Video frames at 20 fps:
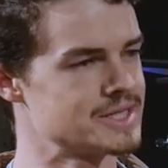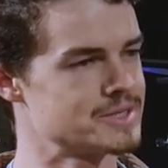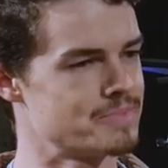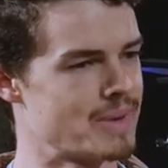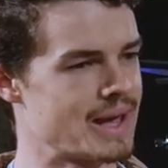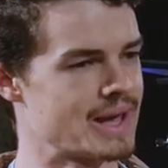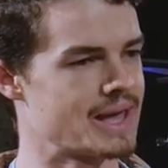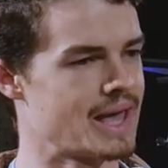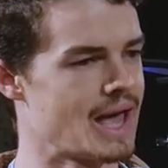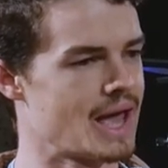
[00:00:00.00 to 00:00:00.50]
the
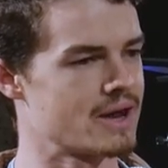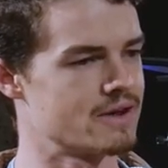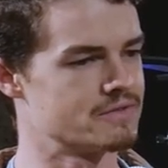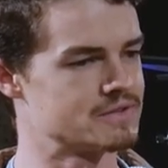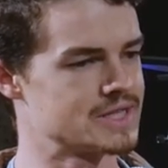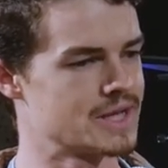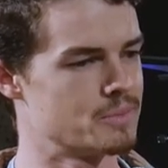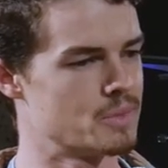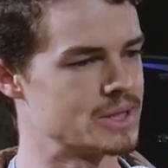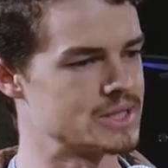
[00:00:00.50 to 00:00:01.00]
speck out
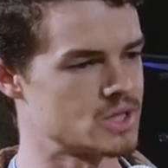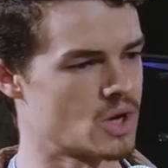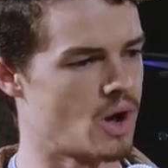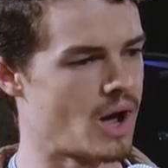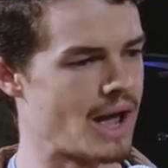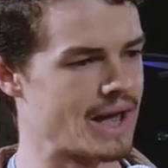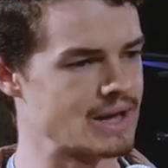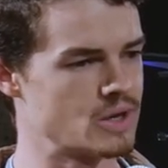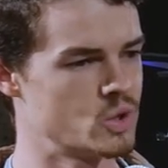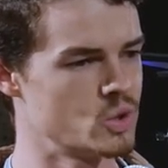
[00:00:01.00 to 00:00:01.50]
of someone's
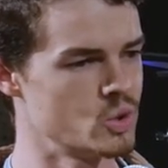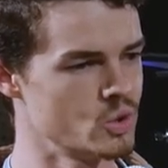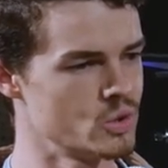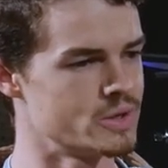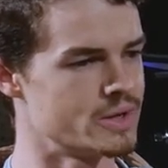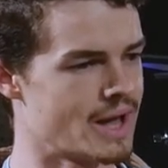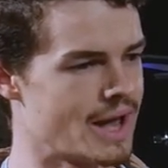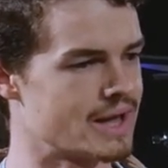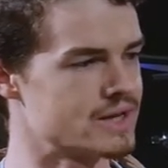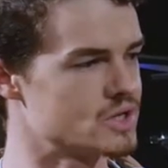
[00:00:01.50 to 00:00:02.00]
eye
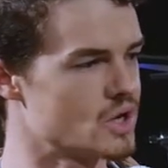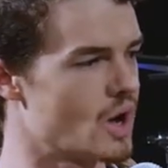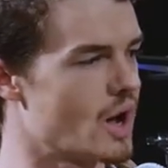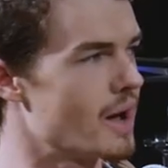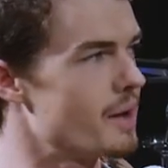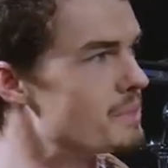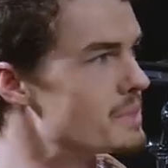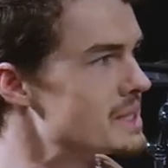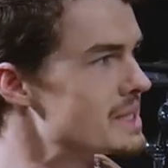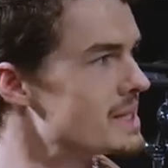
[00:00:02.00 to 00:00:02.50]
could at
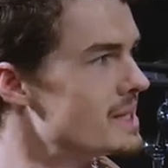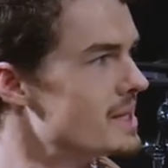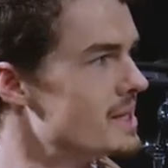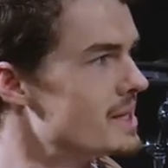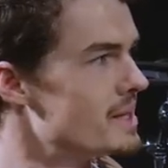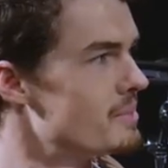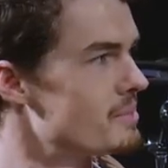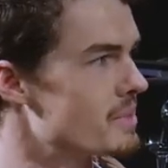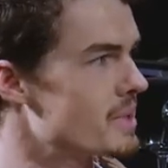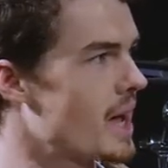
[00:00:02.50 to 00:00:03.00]
times
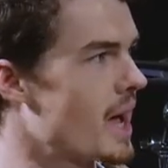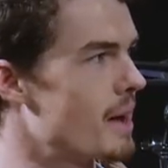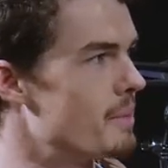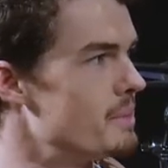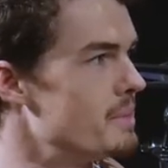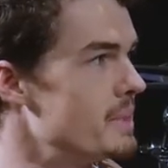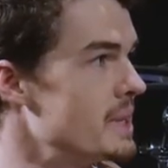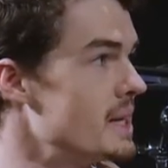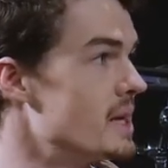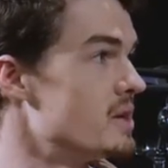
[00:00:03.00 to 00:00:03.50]

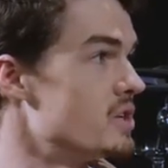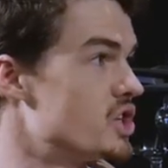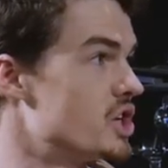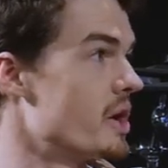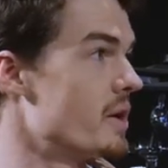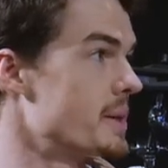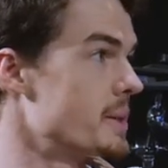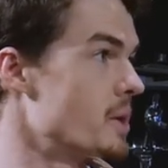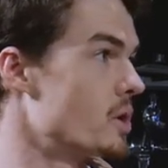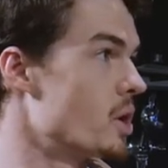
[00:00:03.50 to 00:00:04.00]
come in
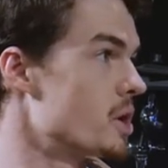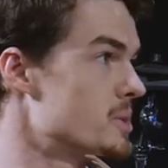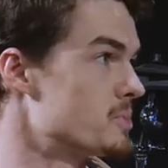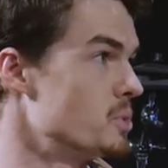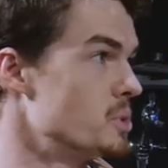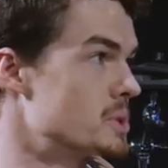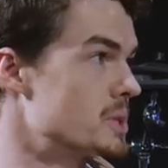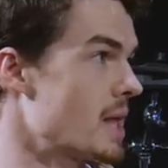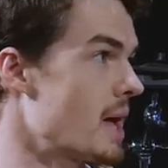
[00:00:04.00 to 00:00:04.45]
sharing the gospel.